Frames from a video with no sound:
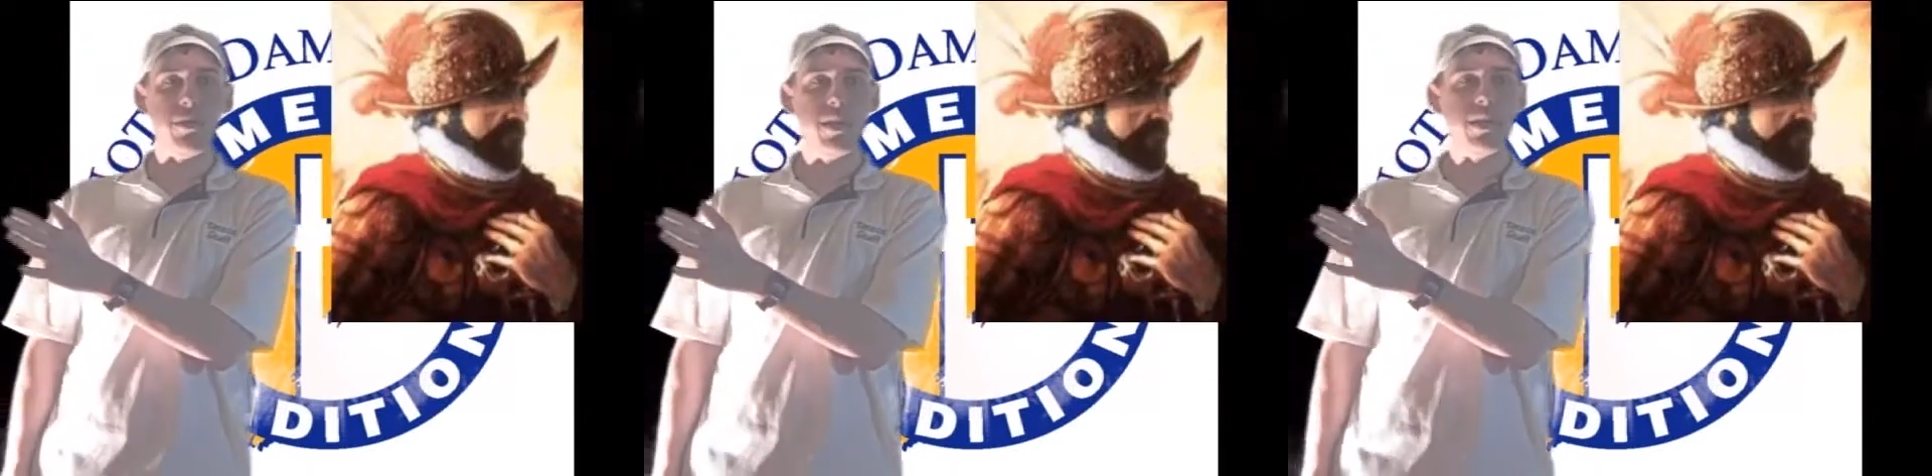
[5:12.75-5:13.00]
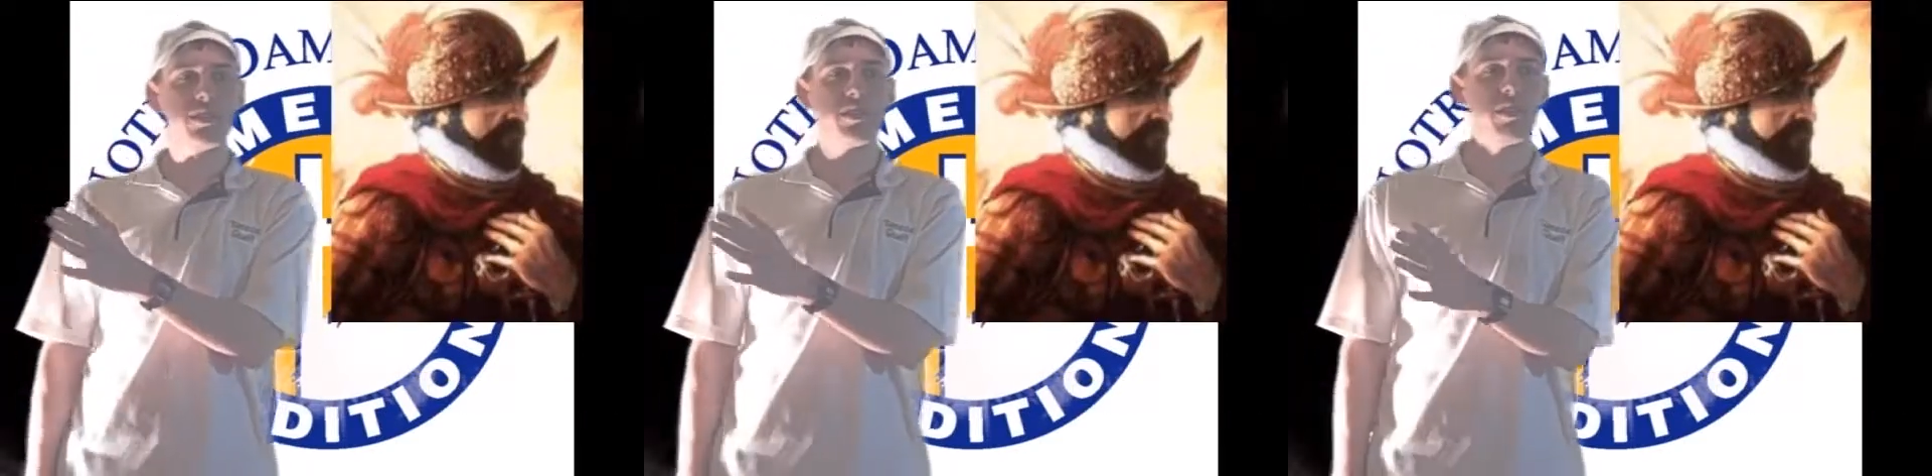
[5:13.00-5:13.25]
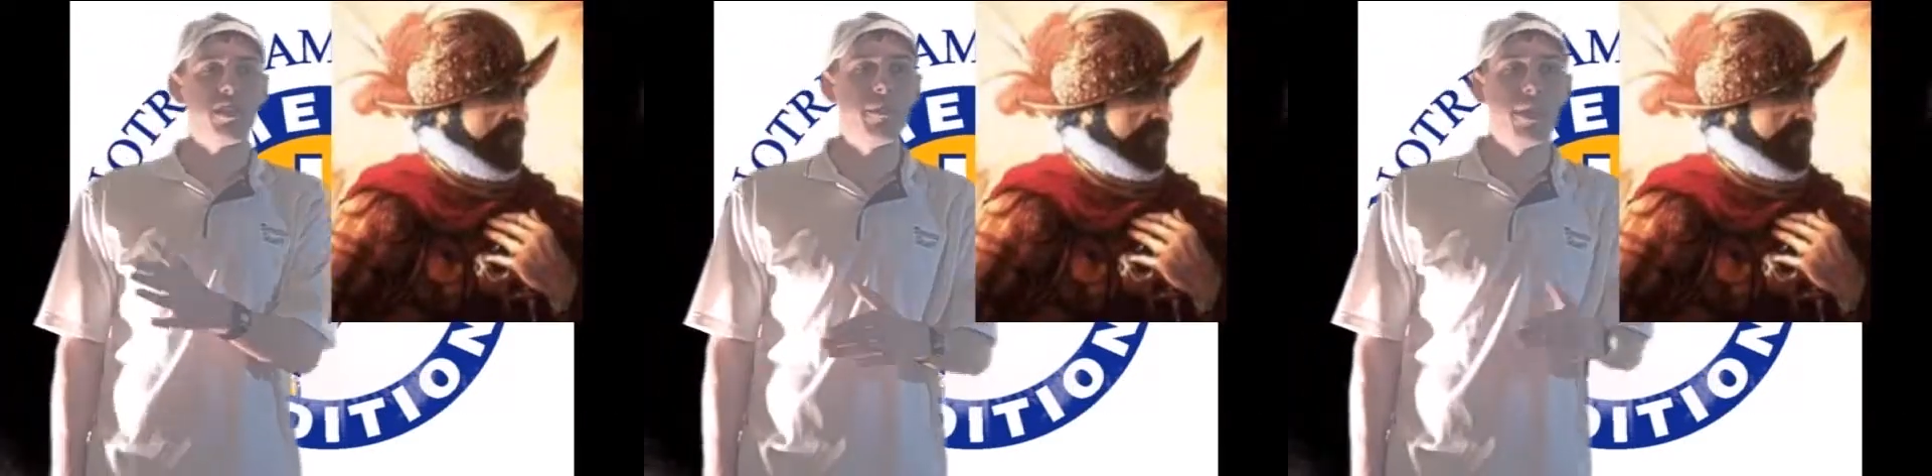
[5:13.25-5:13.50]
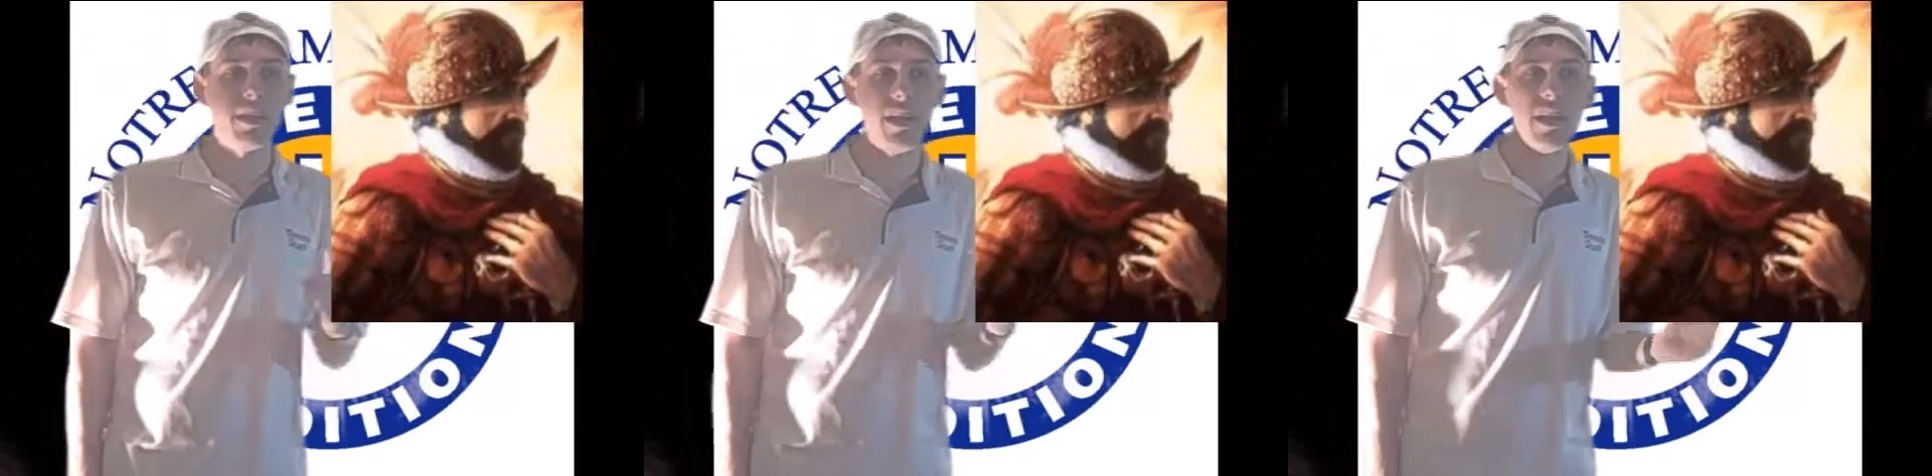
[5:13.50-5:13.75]
history, but
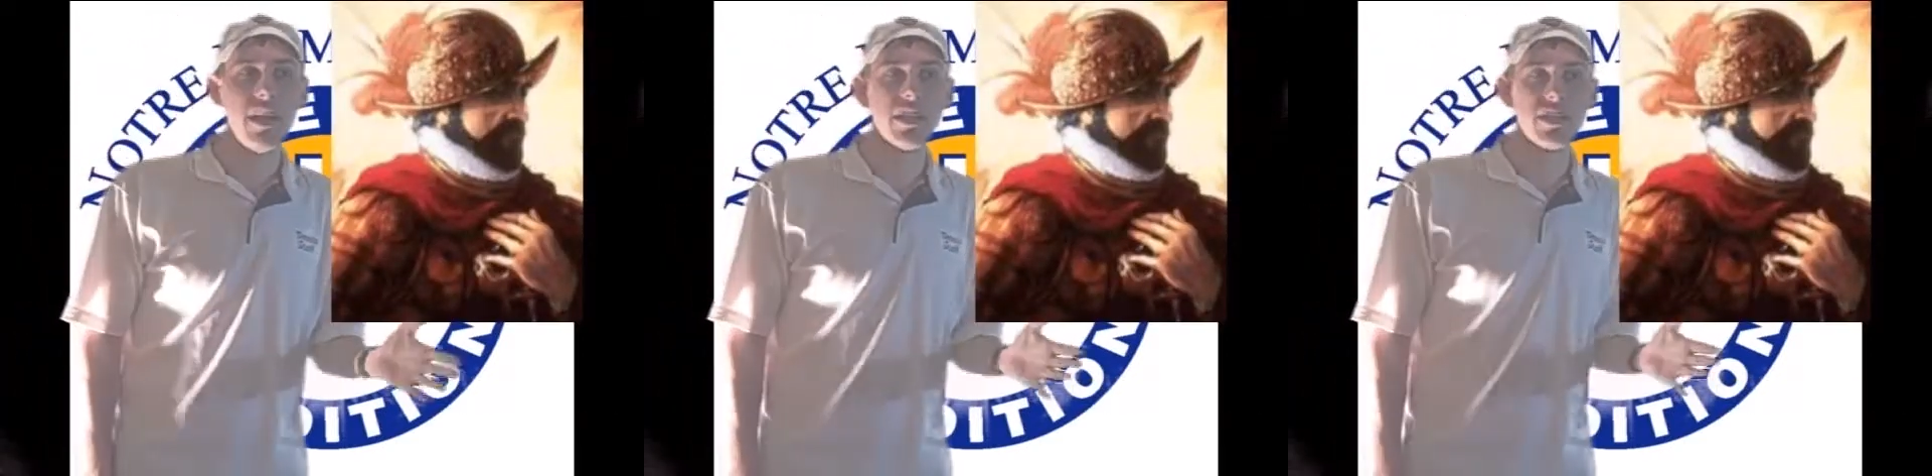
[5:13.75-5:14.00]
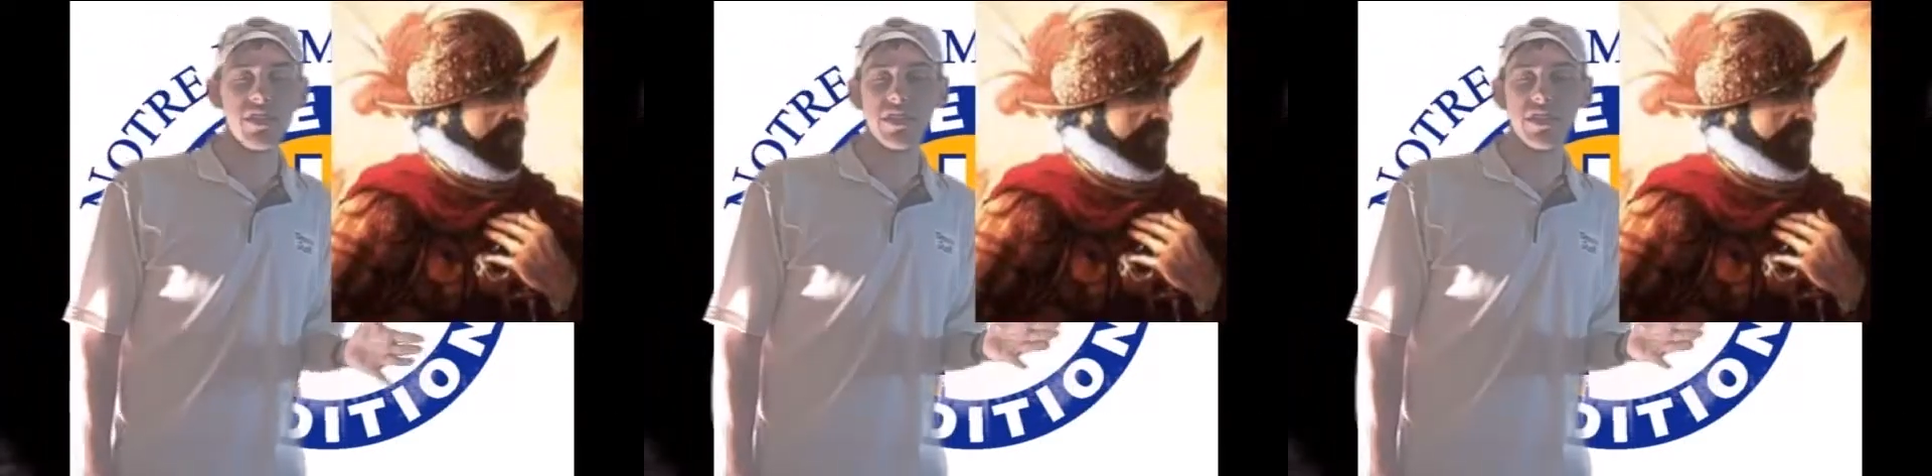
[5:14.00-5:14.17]
so these